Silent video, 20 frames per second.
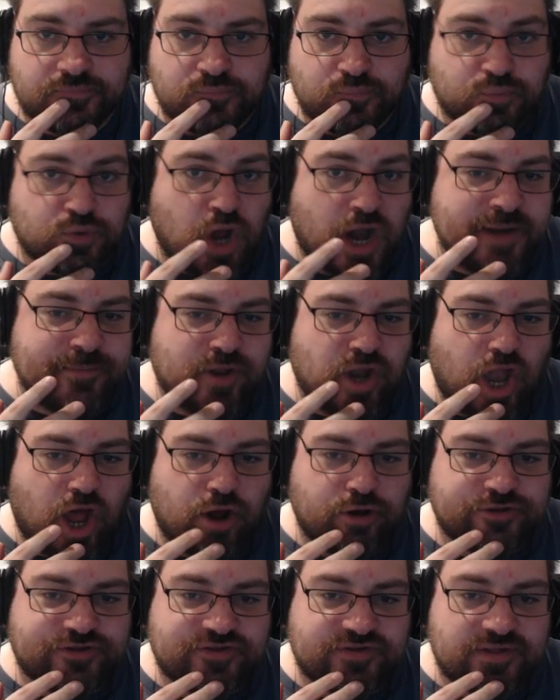Got him
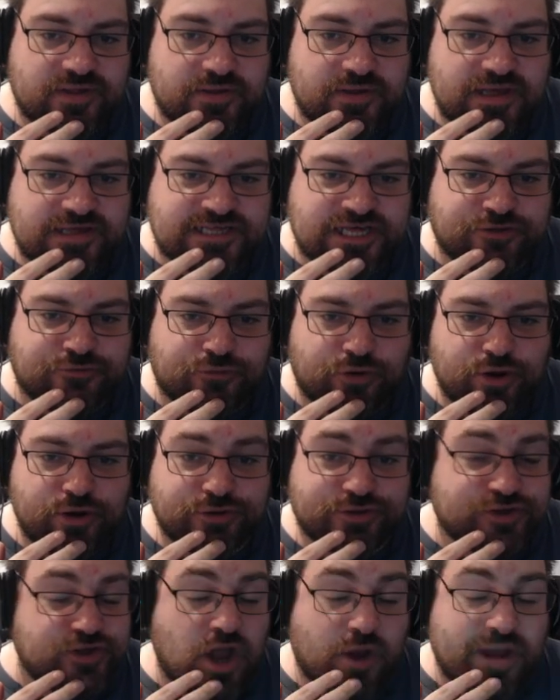close. Is this
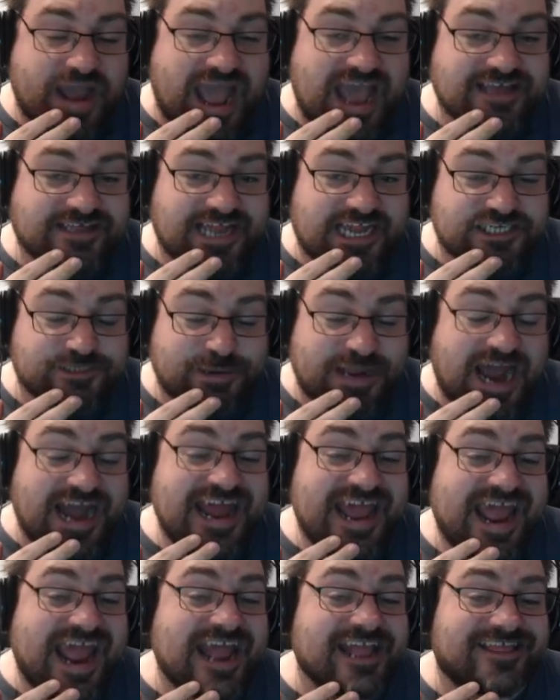Roost? No, he air slashed me. And
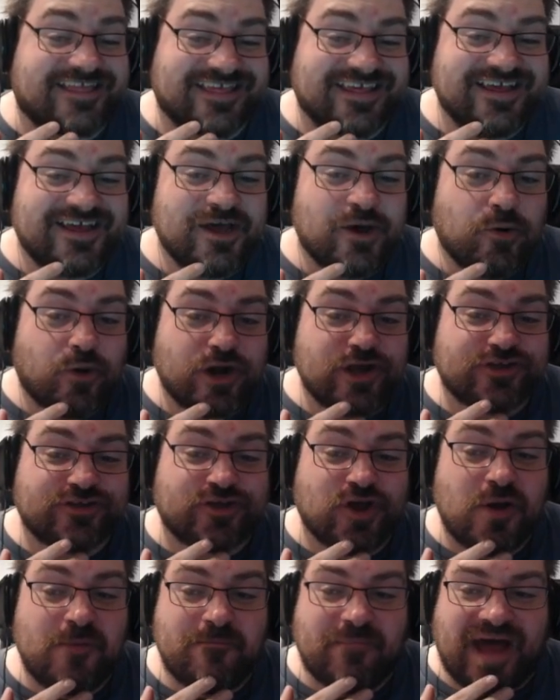he hit. What a
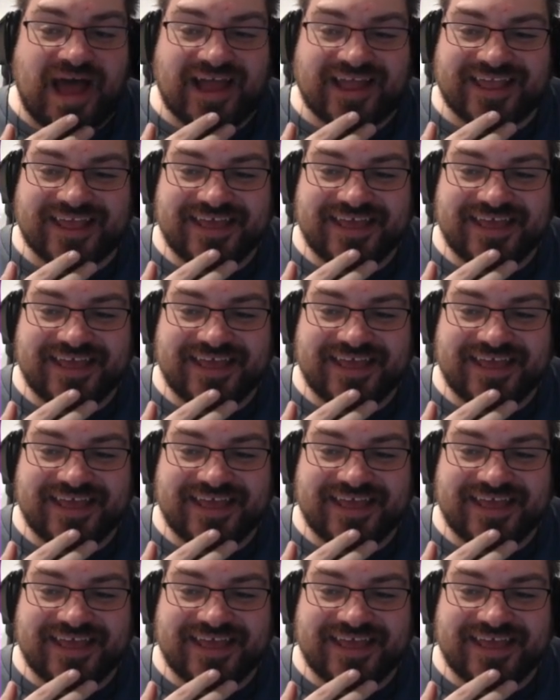scumbag.